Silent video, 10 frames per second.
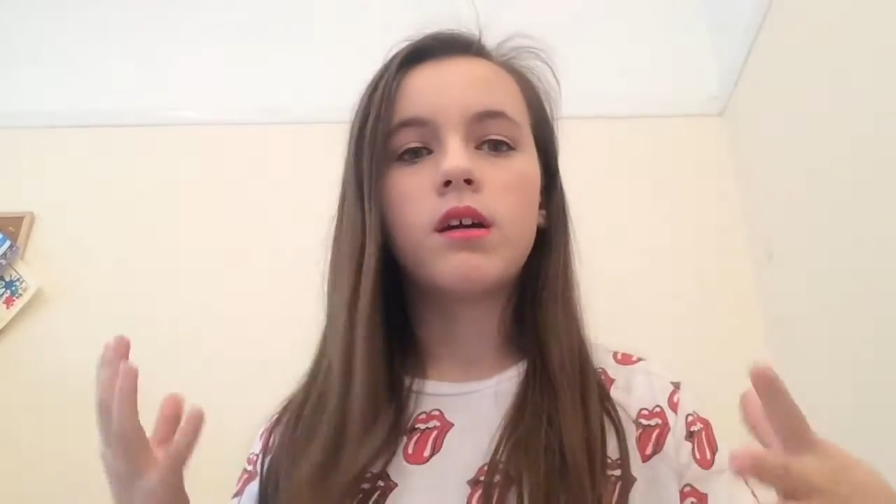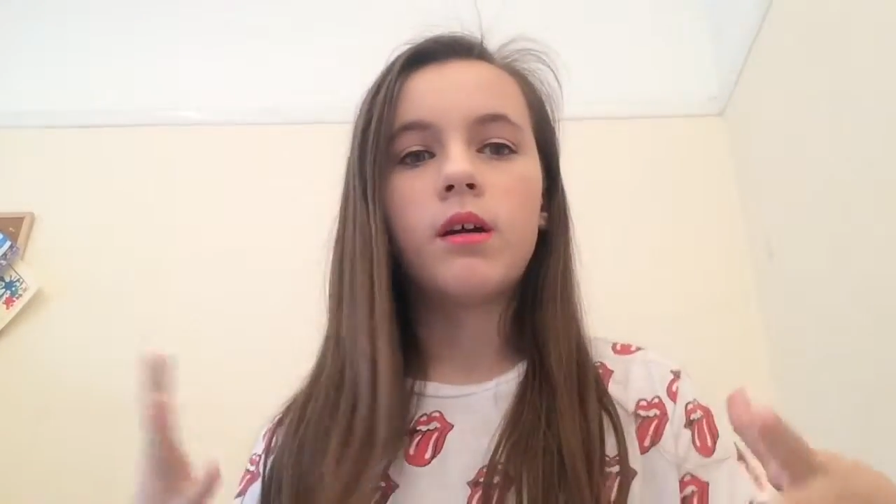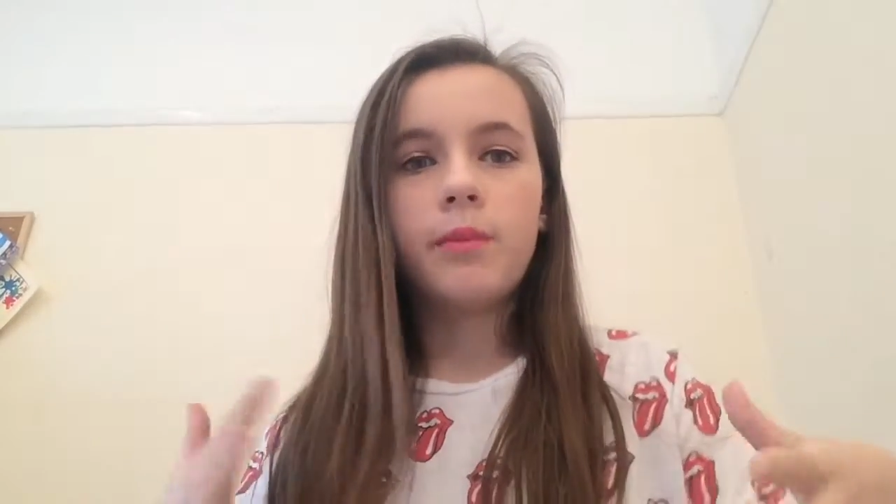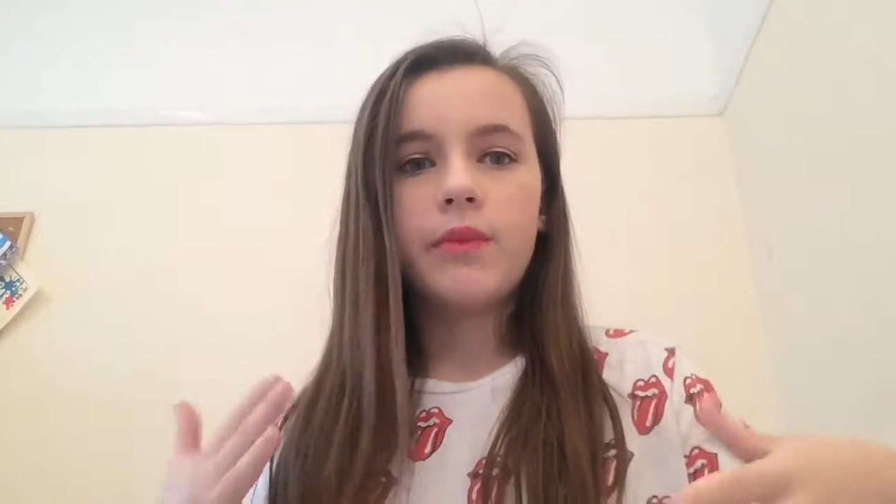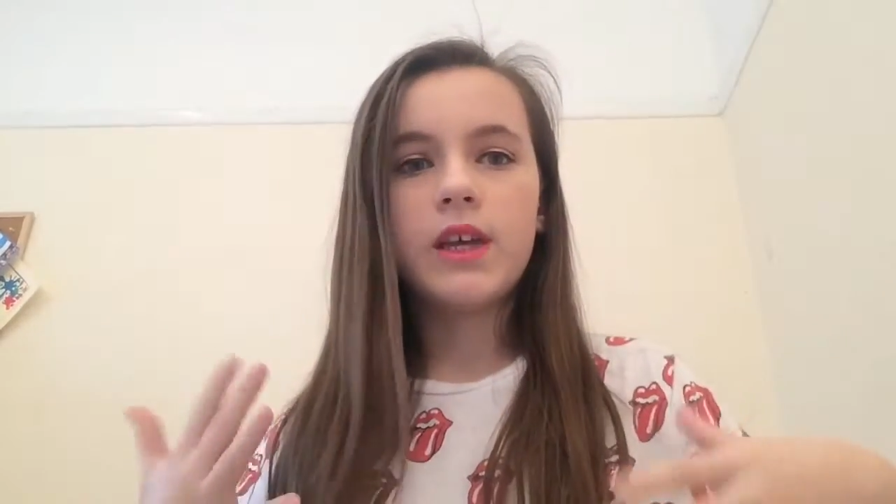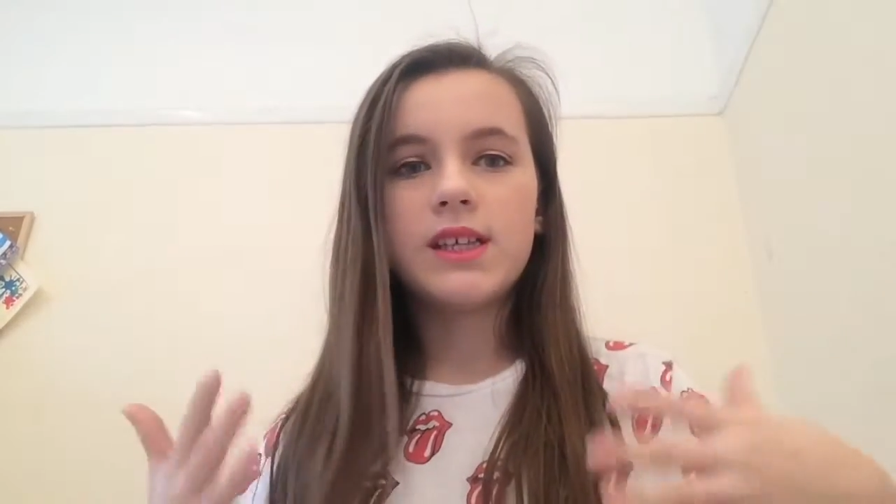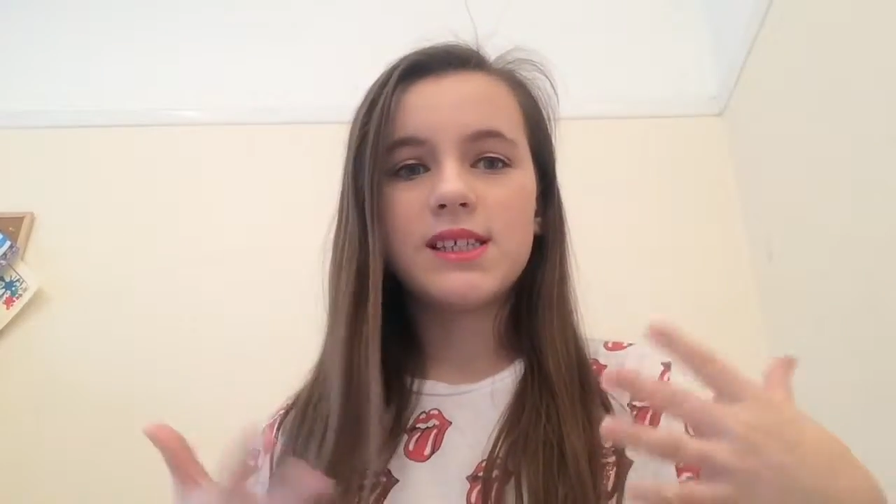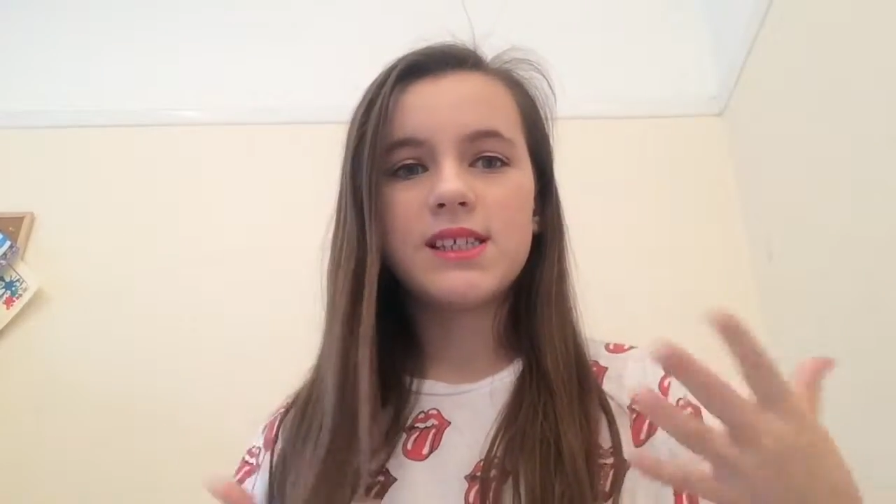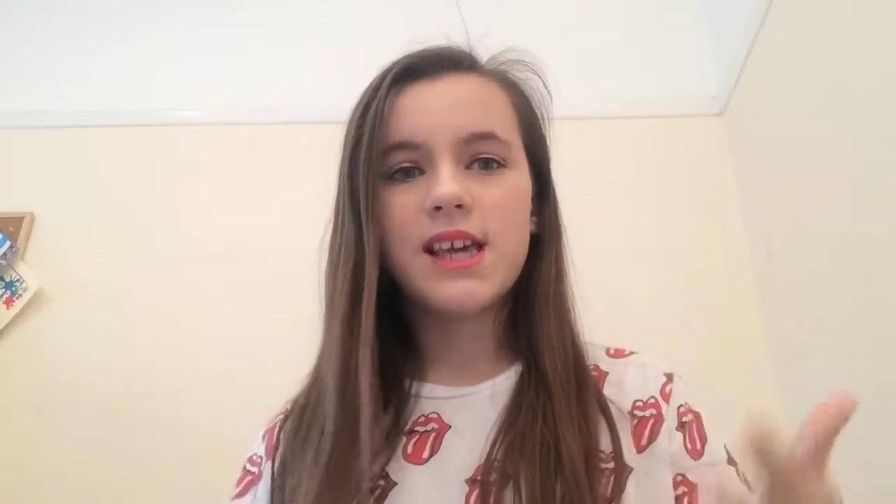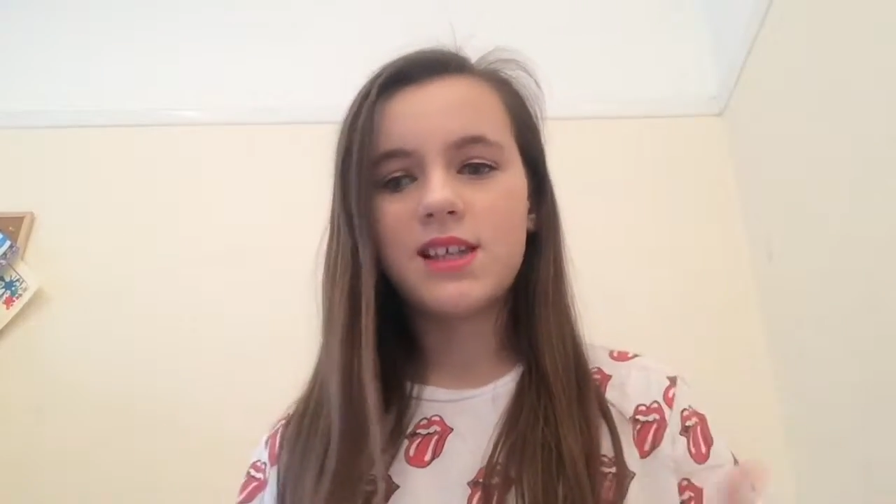
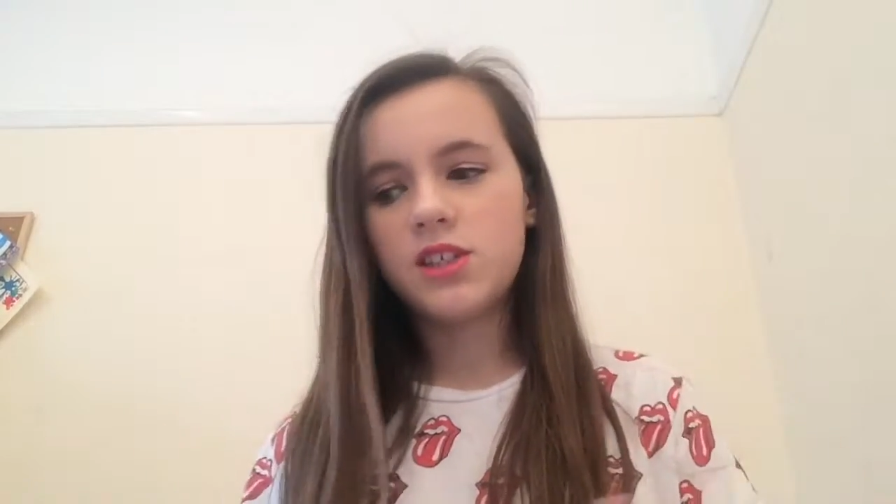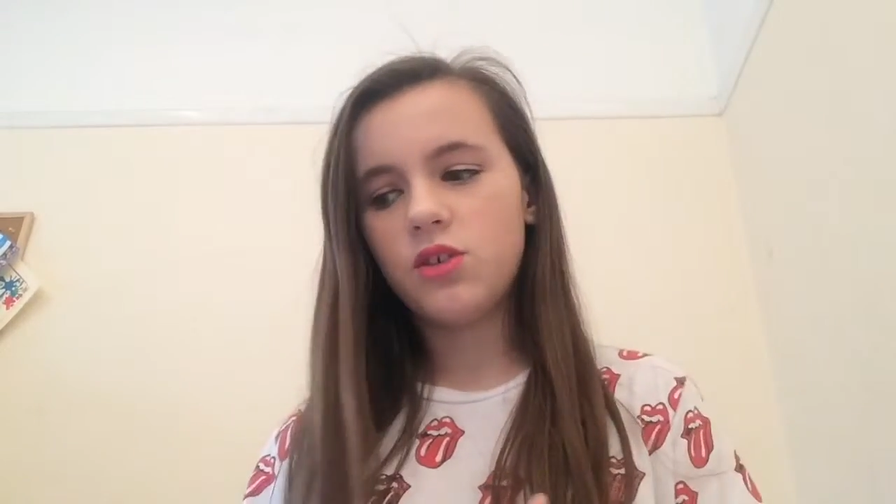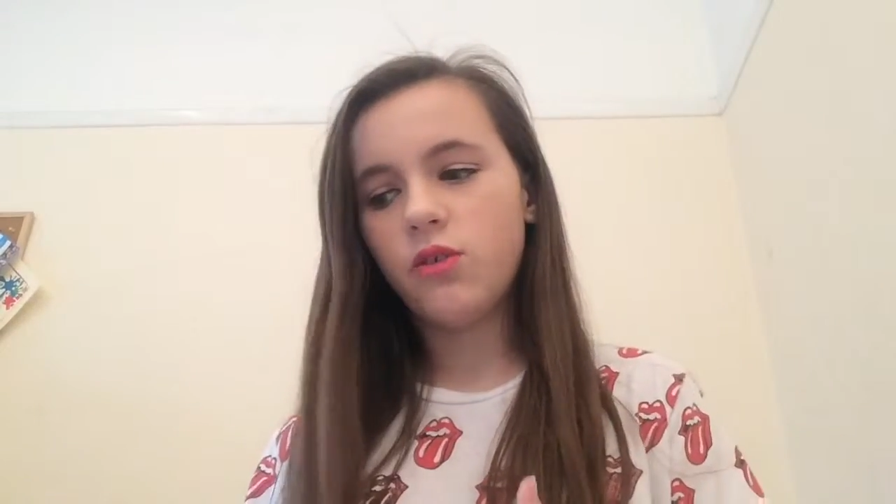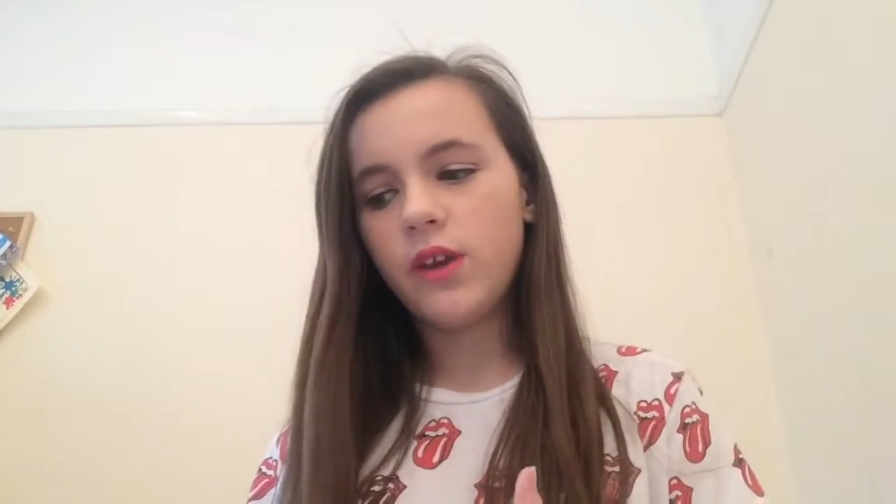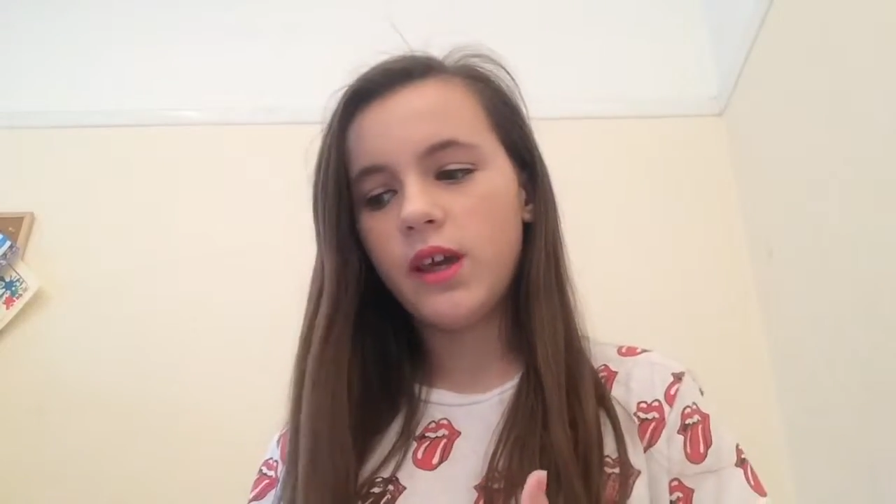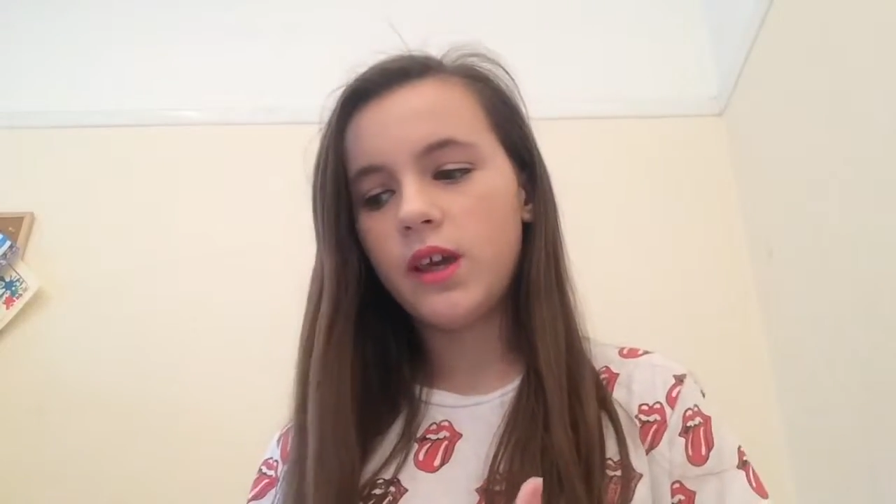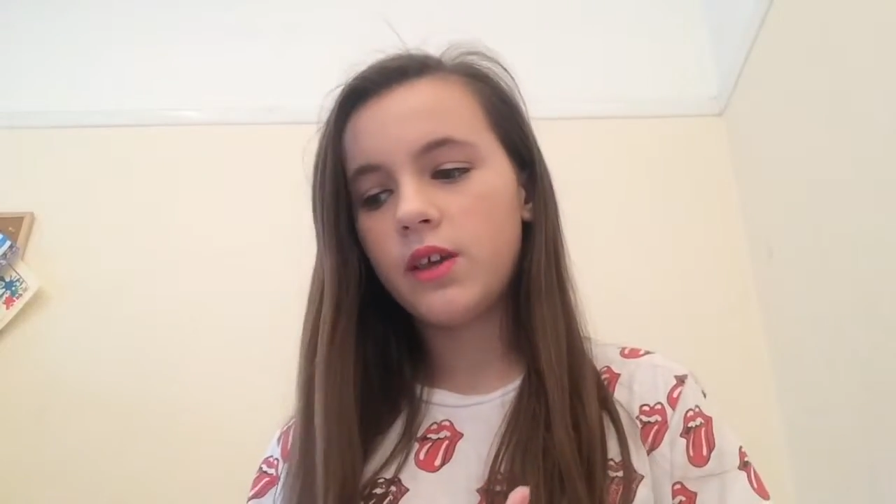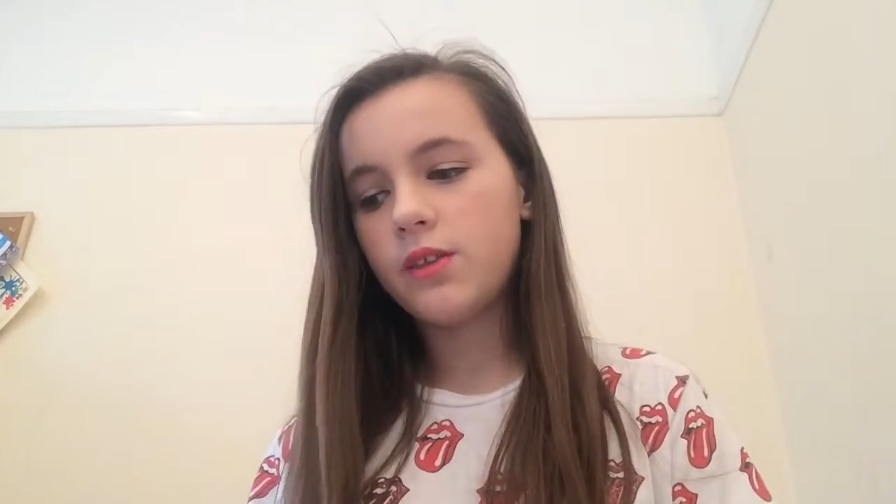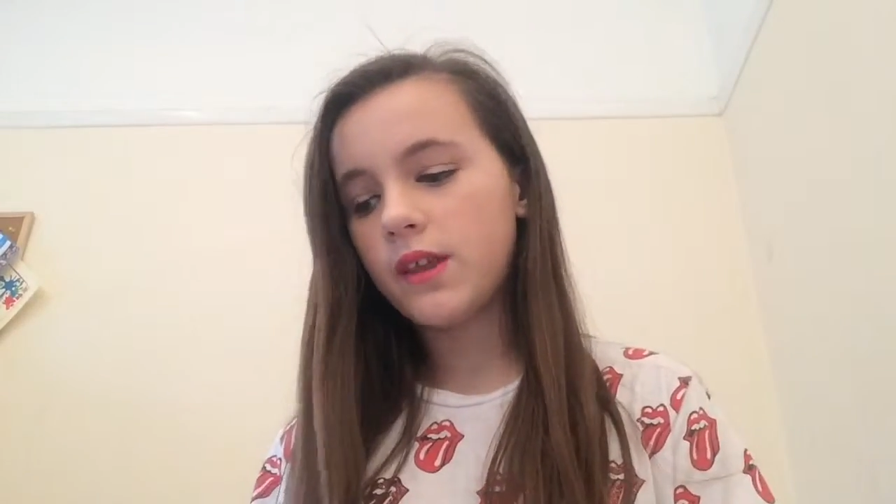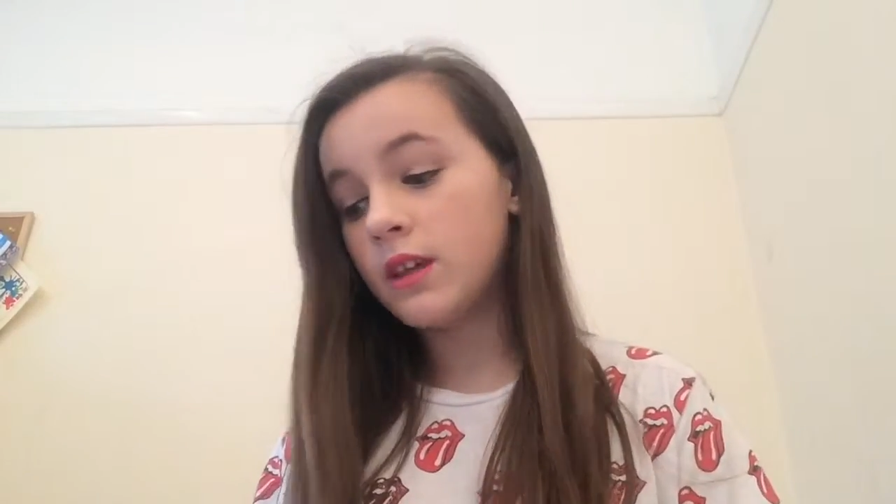
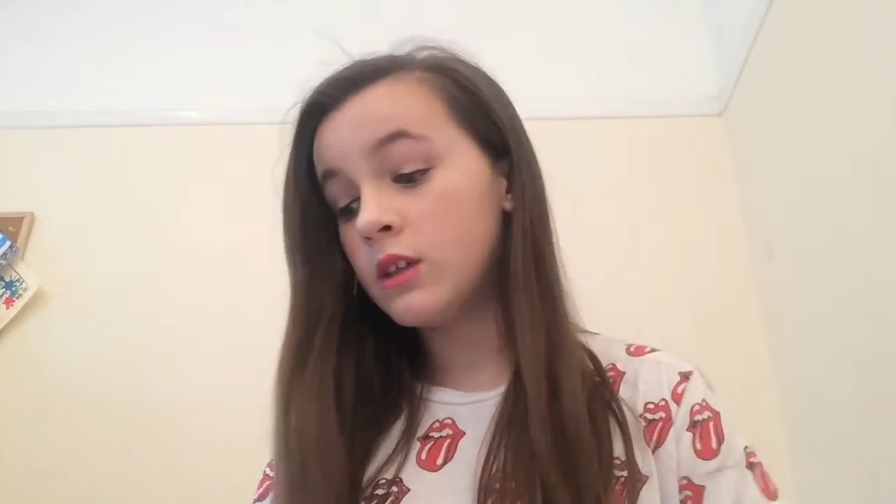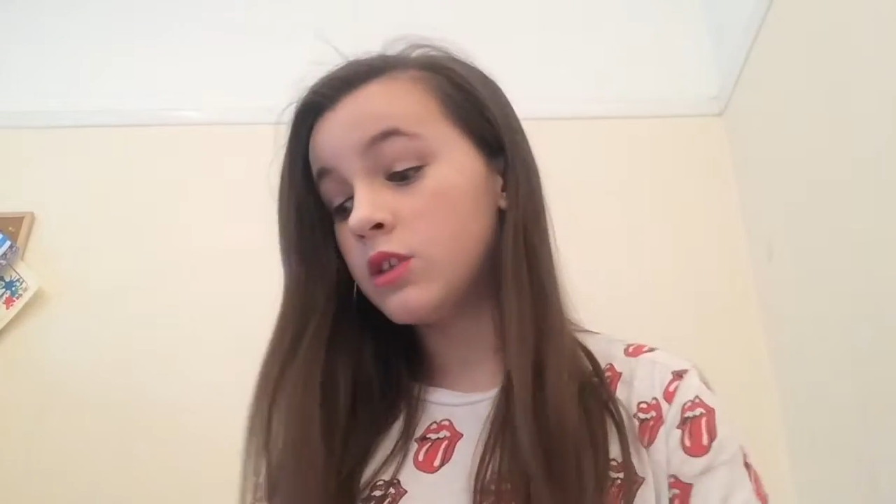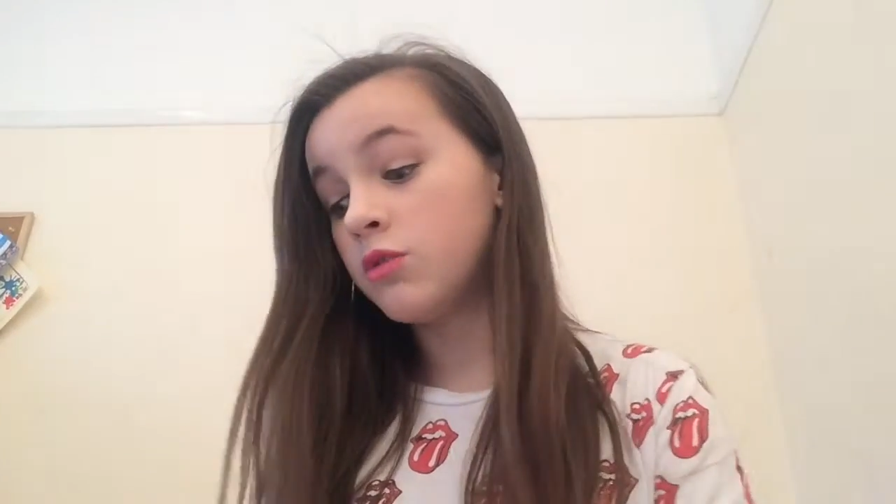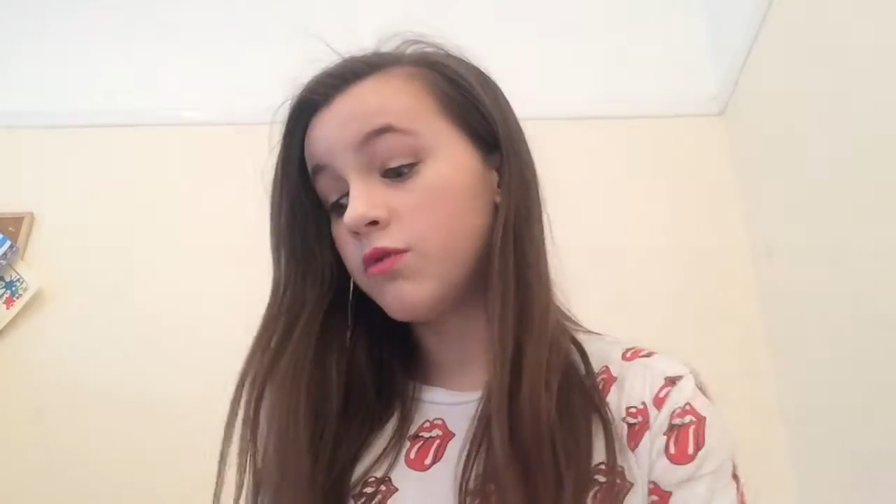accessory thing.